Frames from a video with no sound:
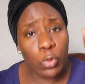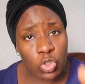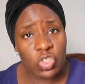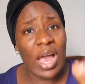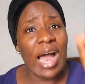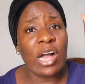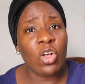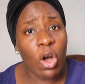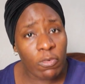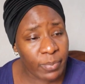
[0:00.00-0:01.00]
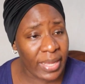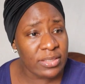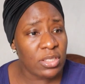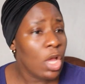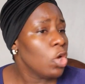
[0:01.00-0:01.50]
push our
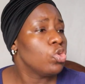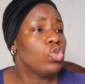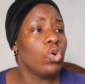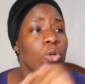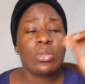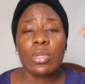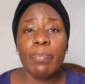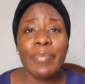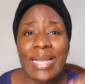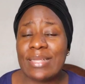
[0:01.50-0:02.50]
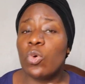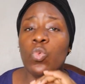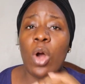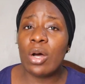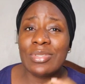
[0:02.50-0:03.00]
government to make the
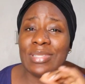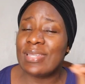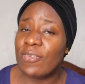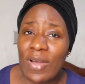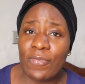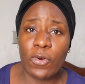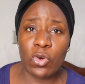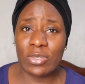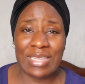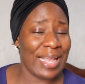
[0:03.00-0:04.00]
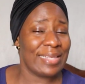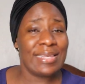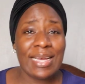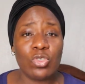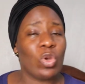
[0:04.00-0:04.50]
world safer for us. Like I
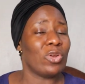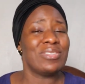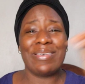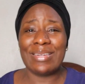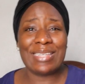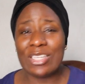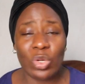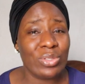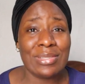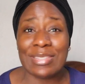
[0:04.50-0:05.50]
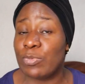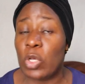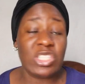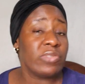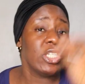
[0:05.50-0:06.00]
said, you cannot eradicate all these things,
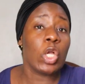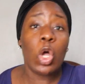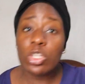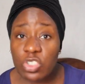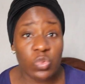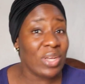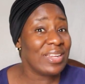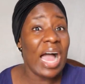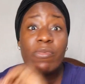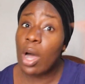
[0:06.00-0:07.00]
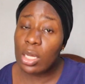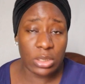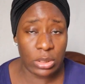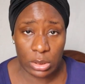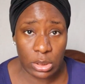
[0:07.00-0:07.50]
because even in countries where they have all
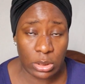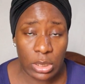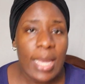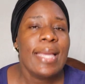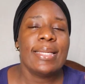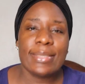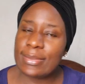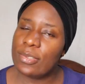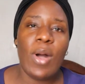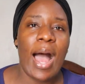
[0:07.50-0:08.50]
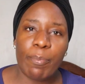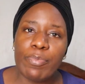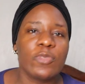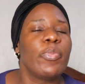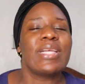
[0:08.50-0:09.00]
these things, it still
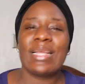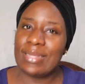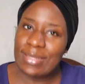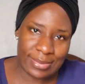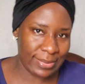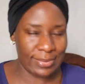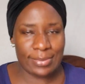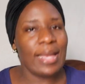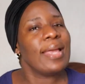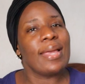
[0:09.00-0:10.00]
happens. But at least